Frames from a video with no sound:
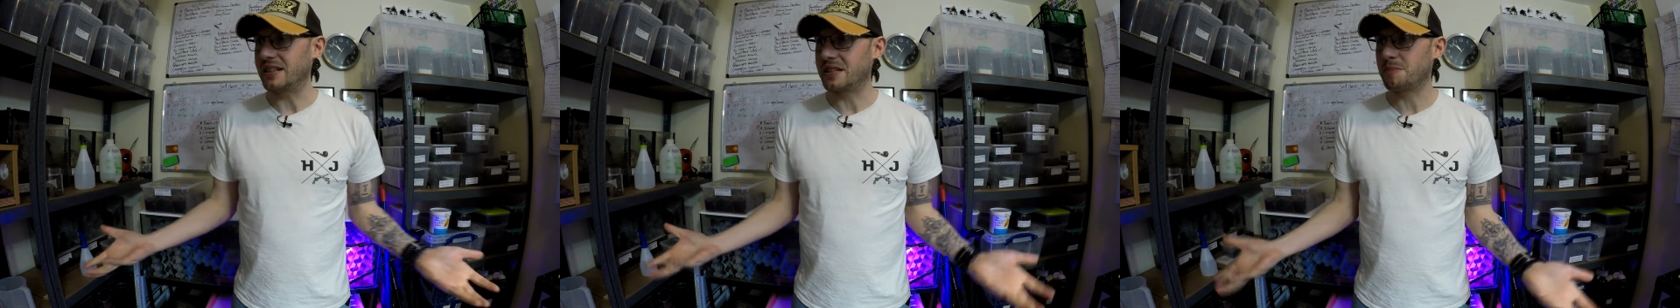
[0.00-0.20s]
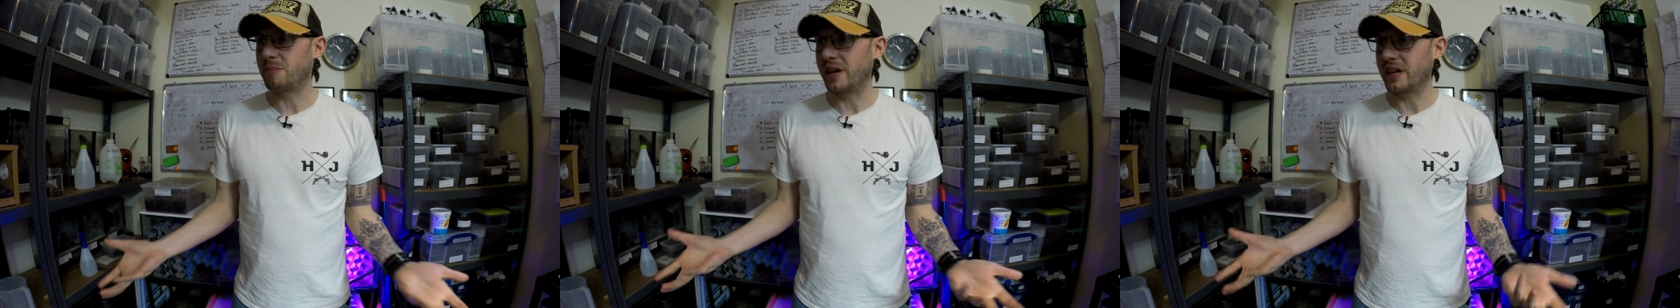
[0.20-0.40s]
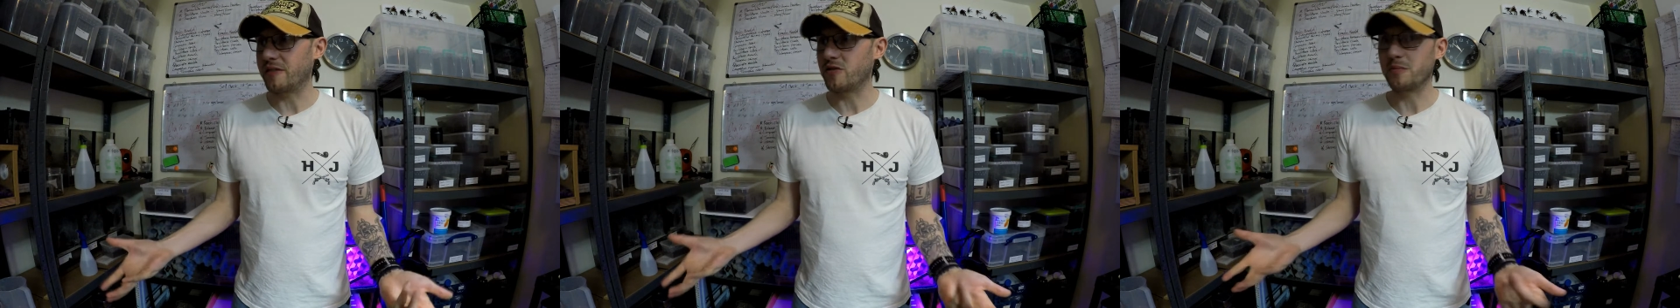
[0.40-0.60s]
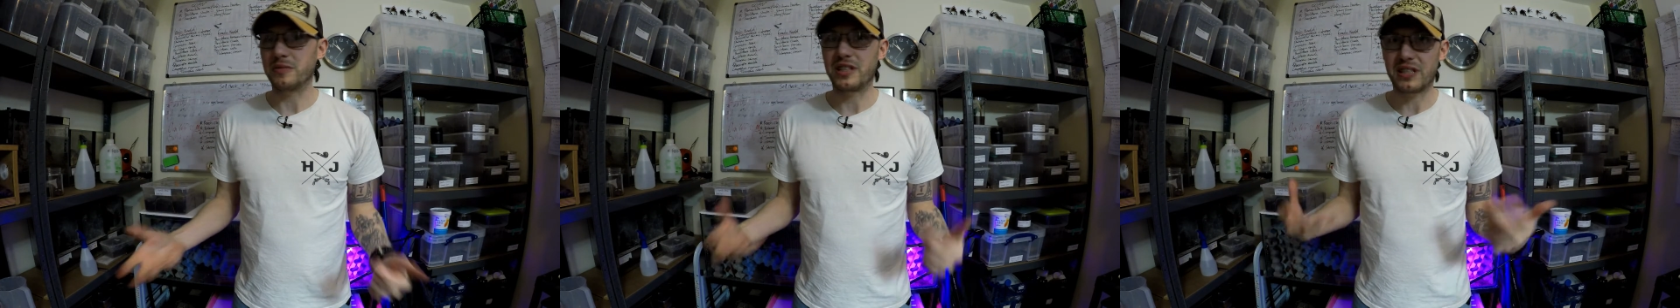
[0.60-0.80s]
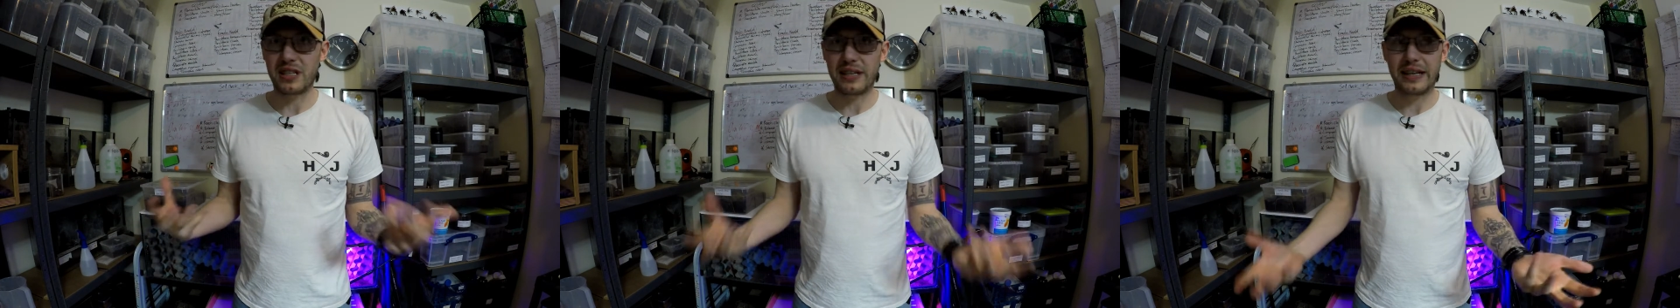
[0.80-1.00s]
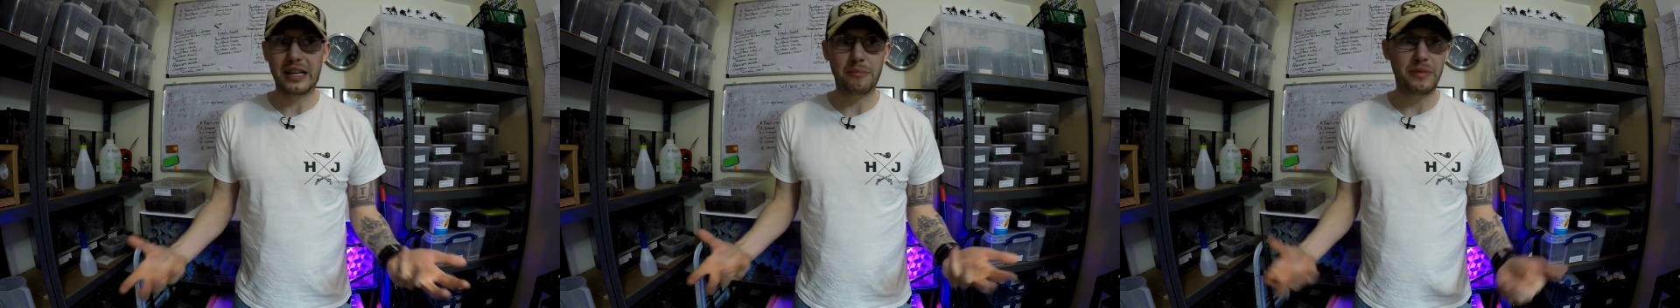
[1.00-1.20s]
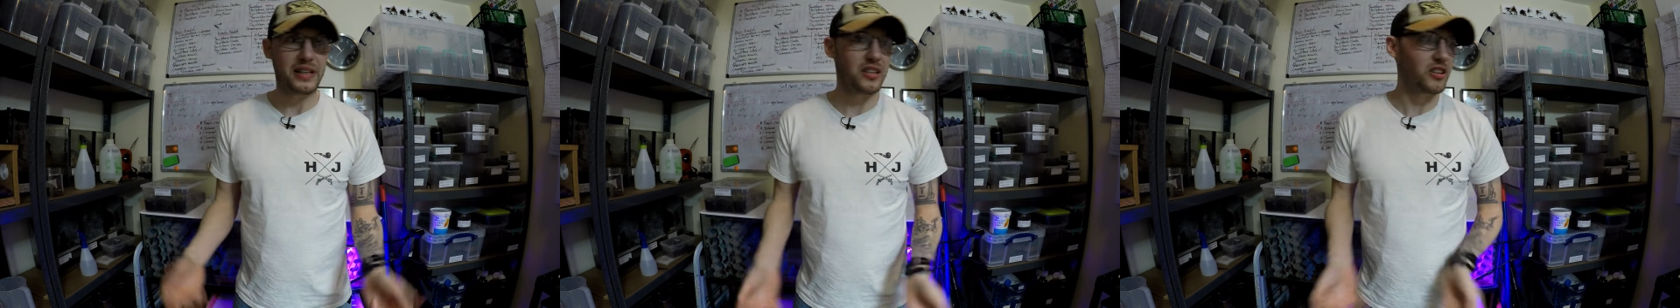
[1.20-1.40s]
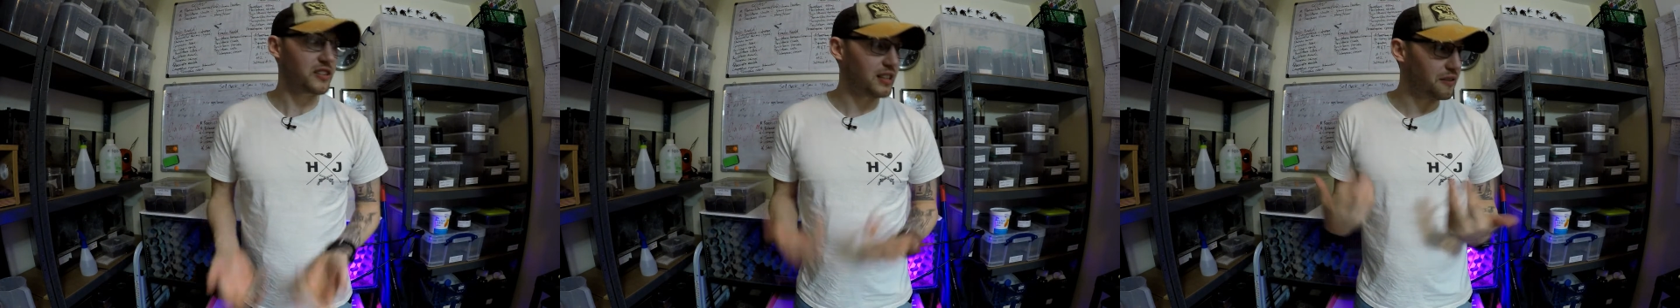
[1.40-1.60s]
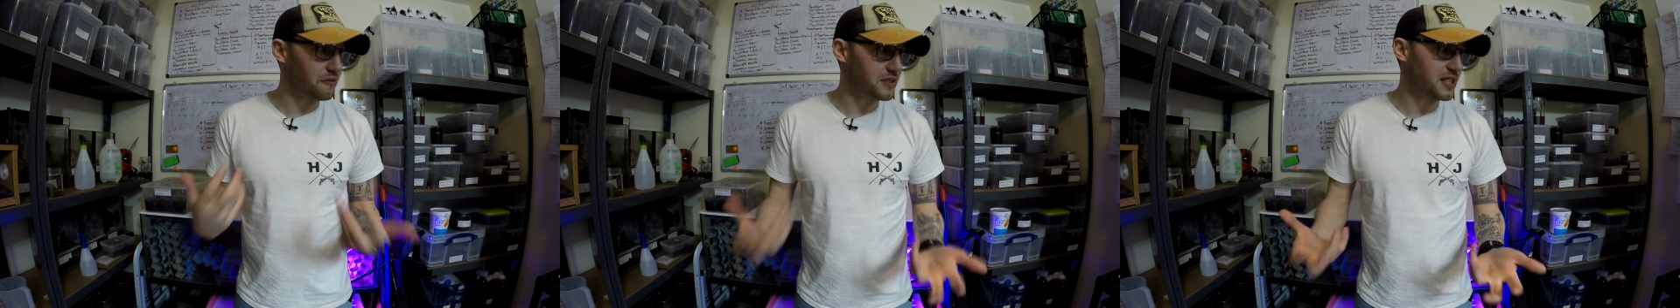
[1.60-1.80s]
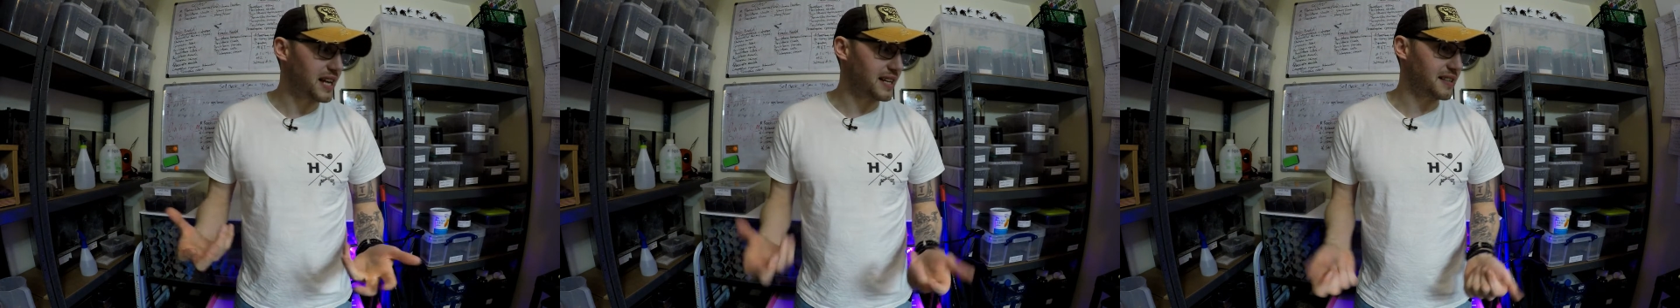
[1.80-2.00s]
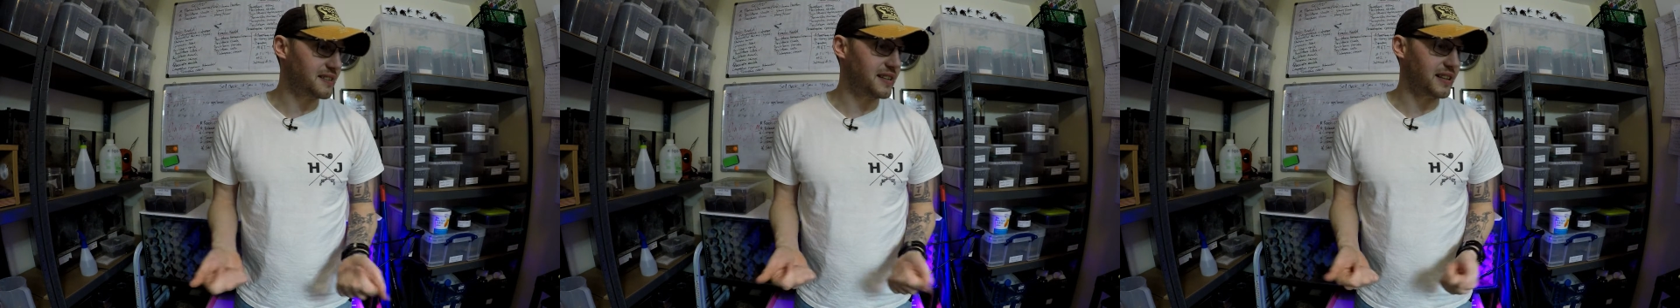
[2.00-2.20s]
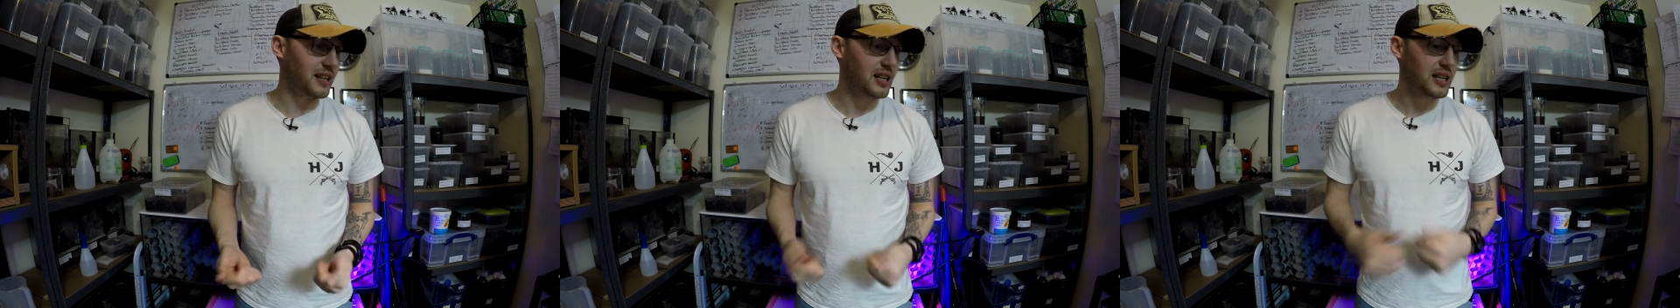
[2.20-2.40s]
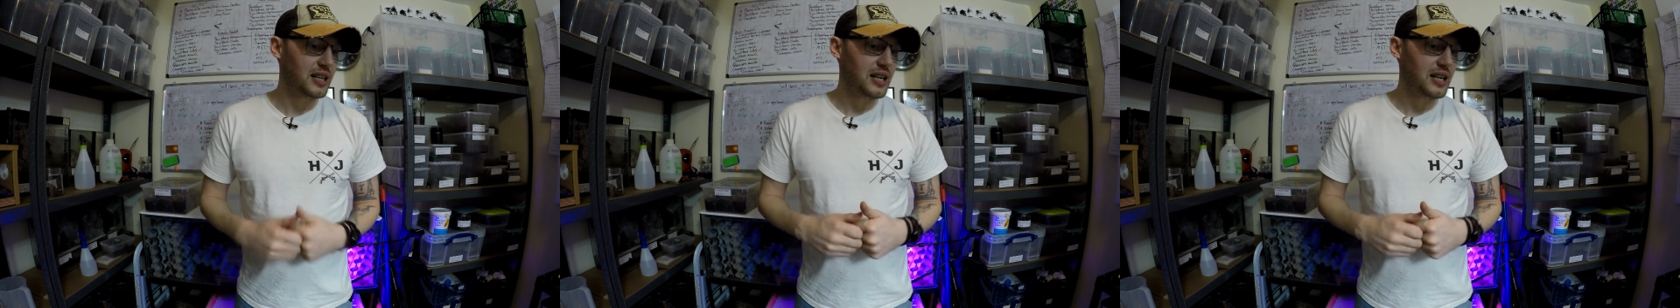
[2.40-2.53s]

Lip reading: spider room just a little bit, not lifting anything.